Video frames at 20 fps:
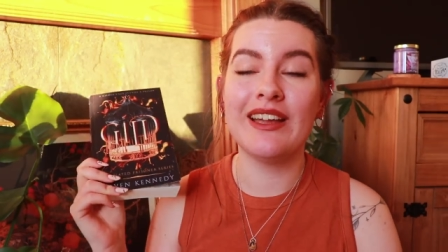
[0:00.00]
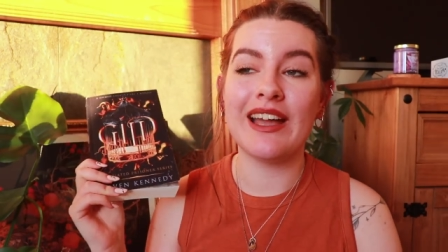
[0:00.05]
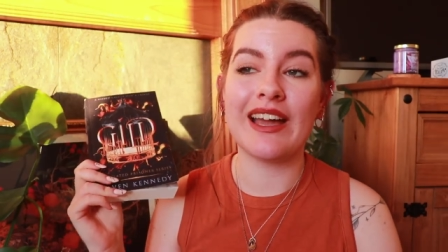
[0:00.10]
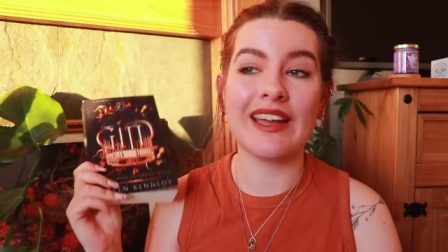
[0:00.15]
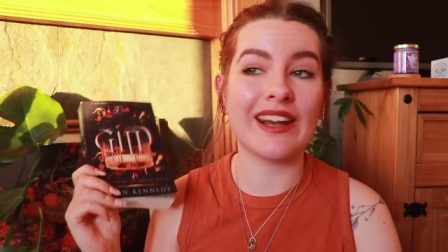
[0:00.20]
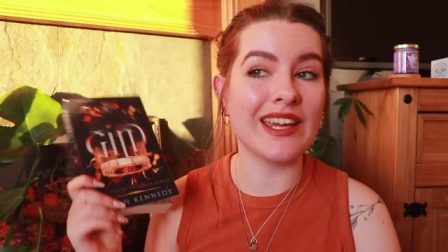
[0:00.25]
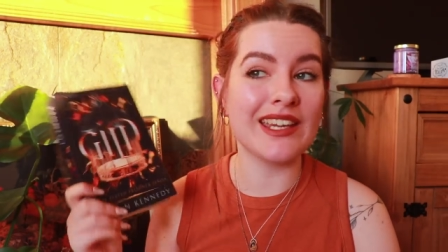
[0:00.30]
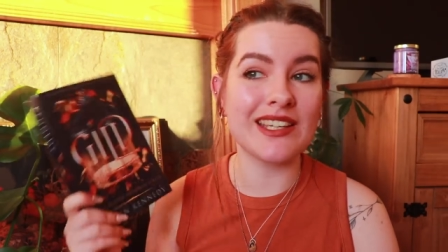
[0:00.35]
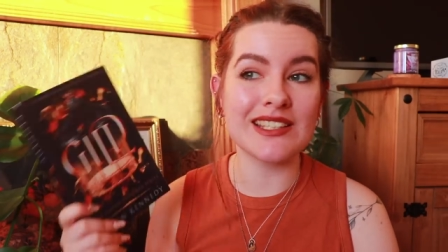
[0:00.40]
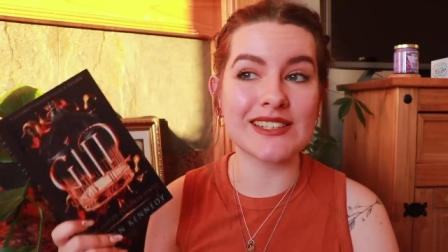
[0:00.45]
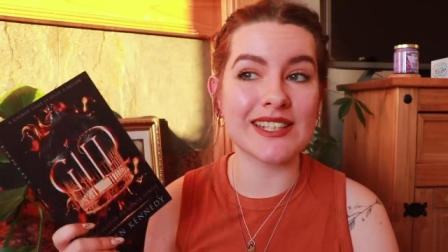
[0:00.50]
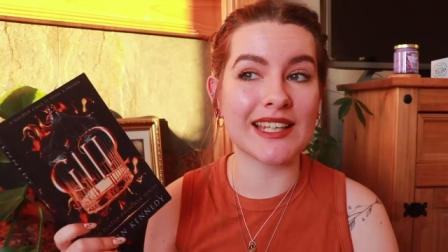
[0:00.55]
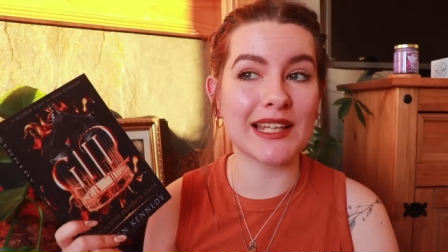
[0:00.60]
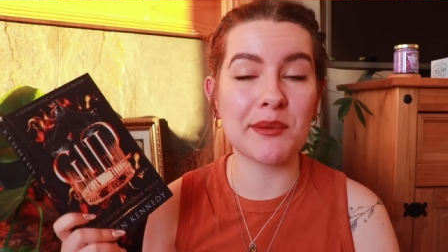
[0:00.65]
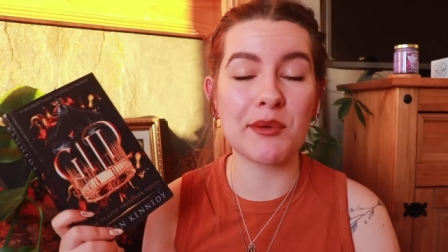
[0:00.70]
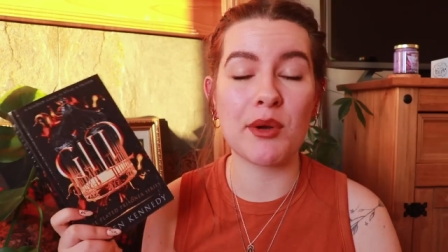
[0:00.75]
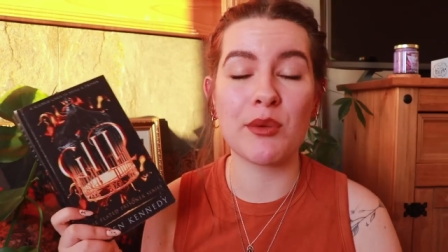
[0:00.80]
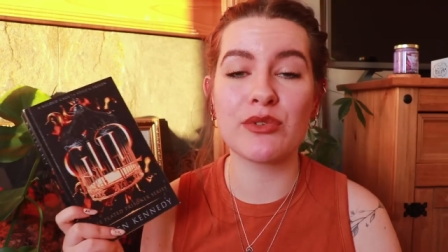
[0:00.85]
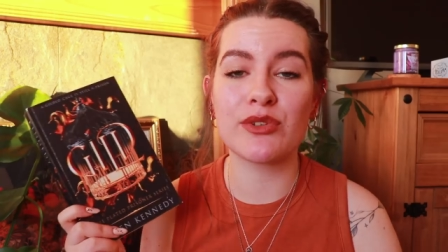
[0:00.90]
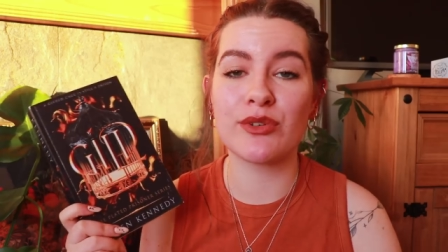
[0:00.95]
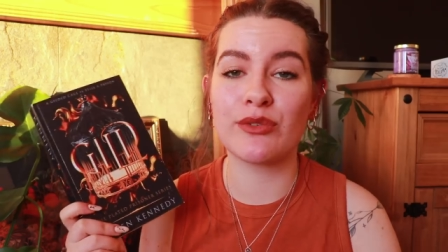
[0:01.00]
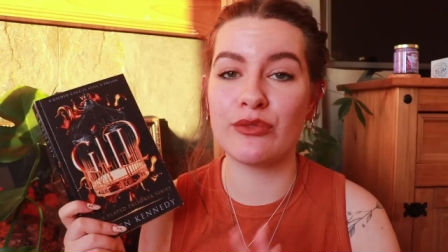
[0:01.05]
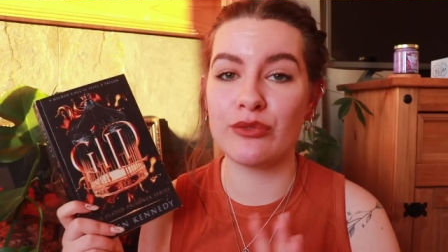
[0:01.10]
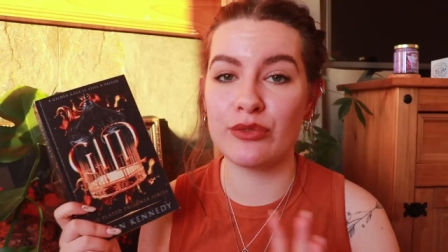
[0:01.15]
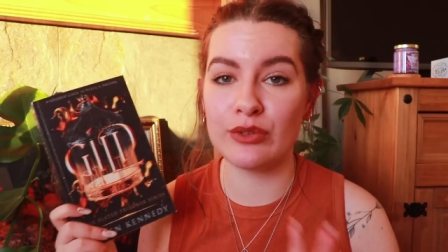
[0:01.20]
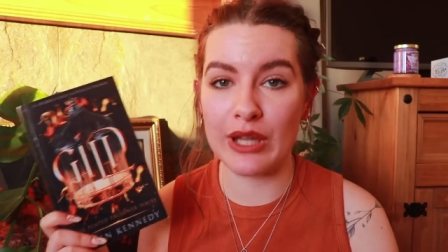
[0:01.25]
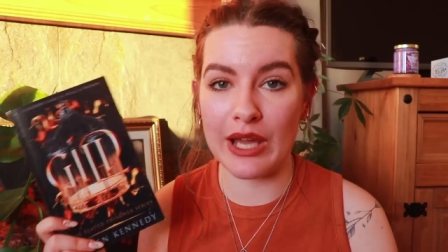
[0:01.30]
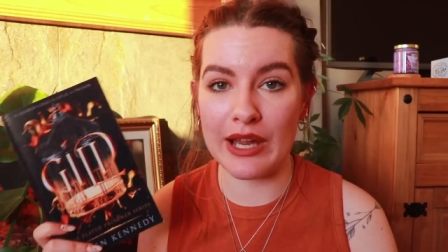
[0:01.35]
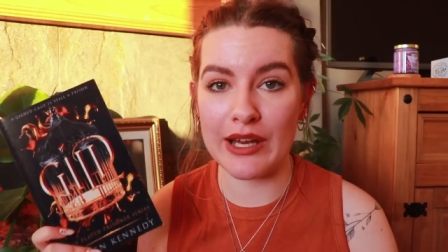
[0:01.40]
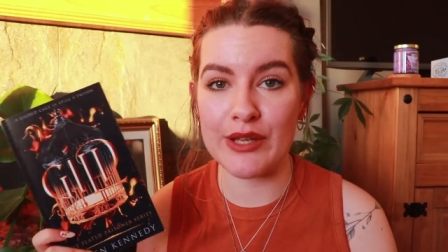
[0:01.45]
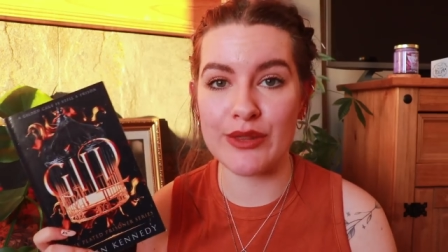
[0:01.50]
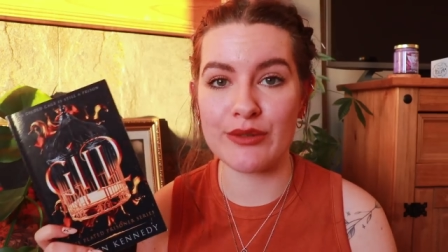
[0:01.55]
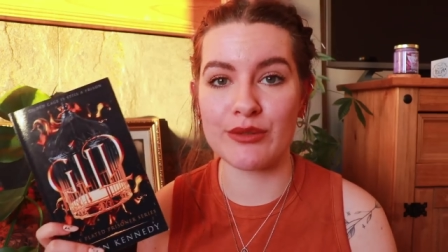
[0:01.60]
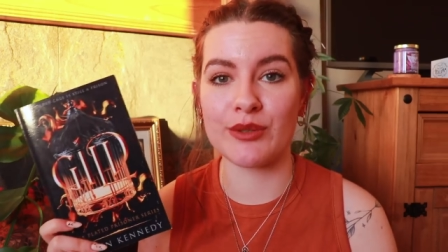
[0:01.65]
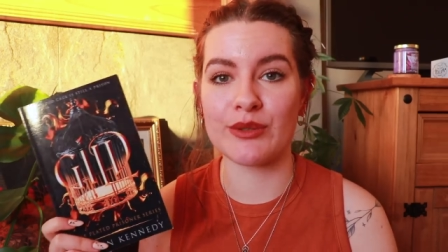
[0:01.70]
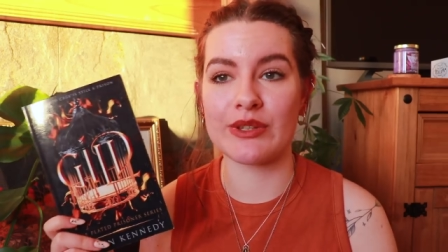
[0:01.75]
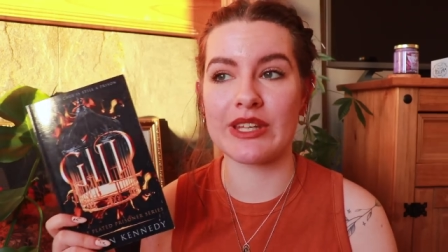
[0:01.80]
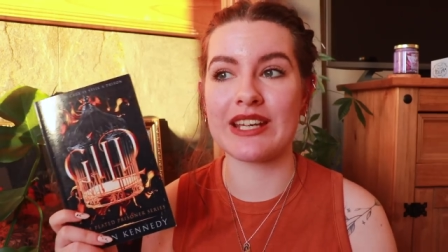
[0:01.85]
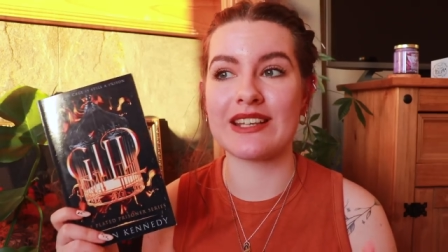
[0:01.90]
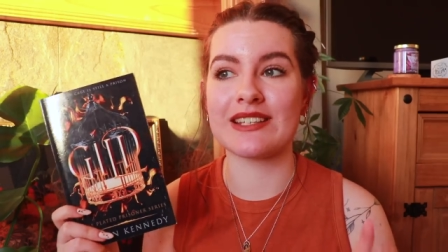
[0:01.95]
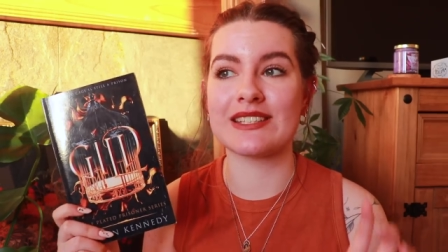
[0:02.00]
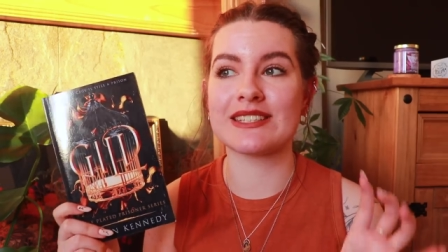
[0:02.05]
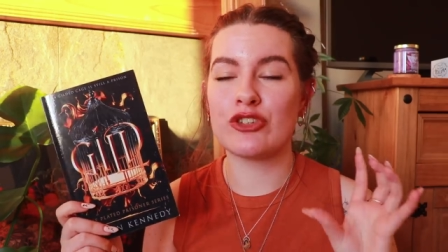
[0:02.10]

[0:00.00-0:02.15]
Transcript: And I can tell I'm going to fly through this.